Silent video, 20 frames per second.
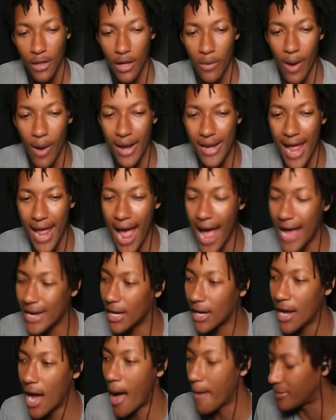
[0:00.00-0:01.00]
Why'd they add a
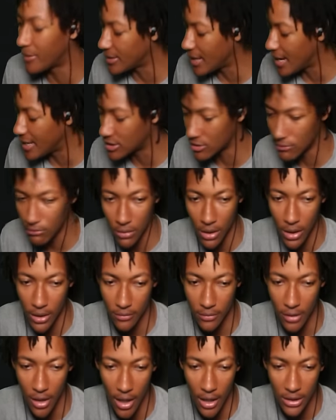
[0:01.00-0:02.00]
combination button?
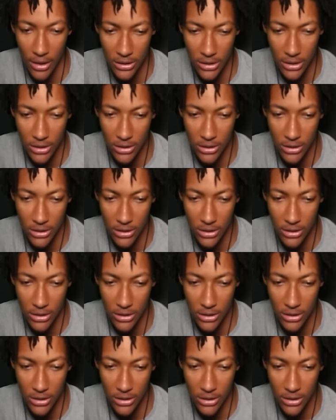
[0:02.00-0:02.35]
Alright, let's get this